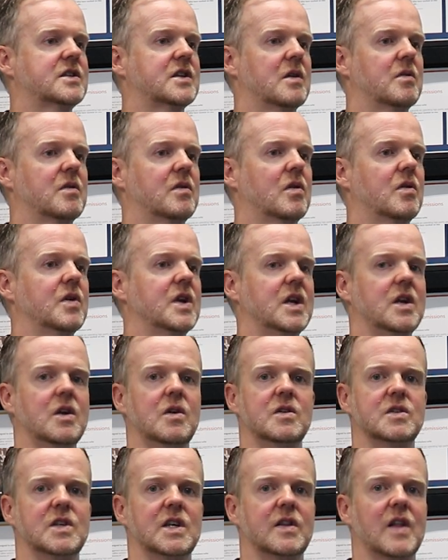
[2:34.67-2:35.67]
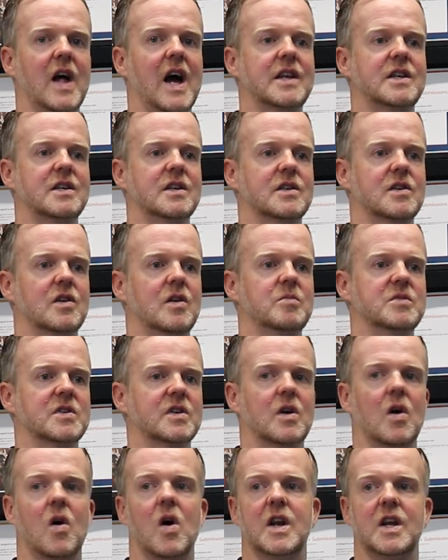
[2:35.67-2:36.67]
So we're already using that in terms
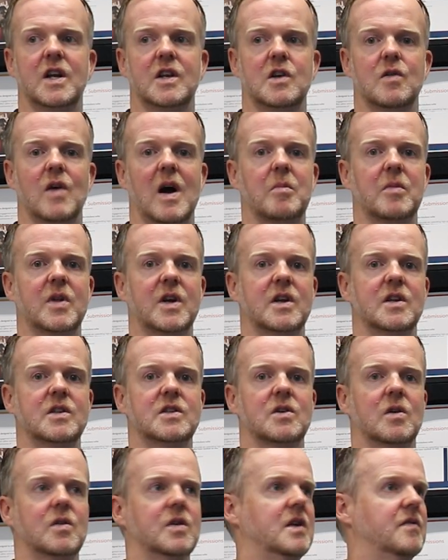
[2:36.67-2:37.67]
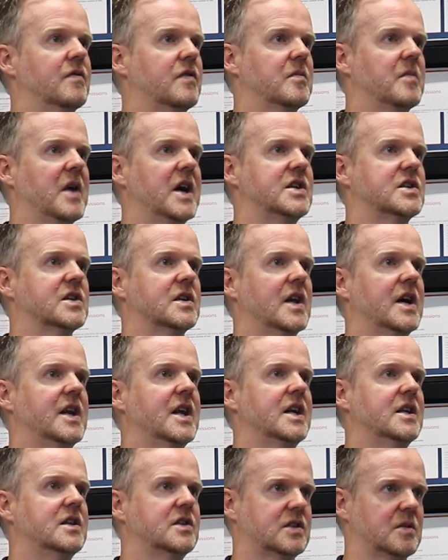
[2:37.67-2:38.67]
of guiding new applicants on the information they
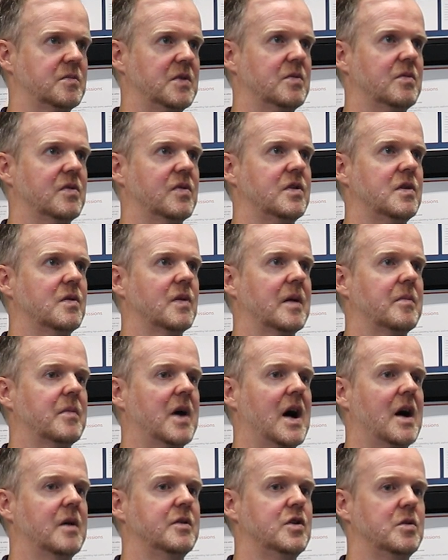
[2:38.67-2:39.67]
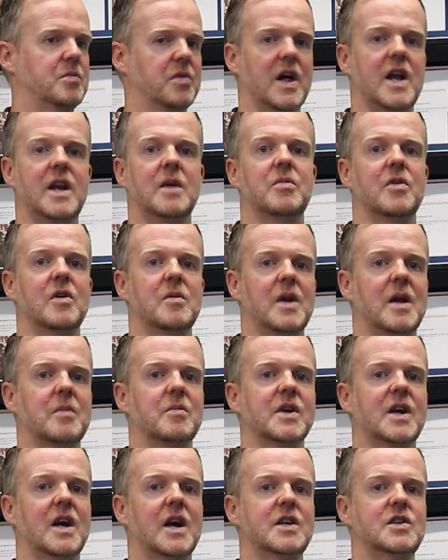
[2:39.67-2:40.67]
need to submit with new, uh, new planning permit
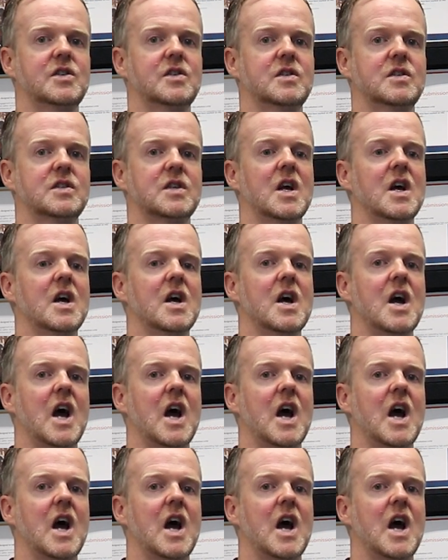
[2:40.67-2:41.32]
applications.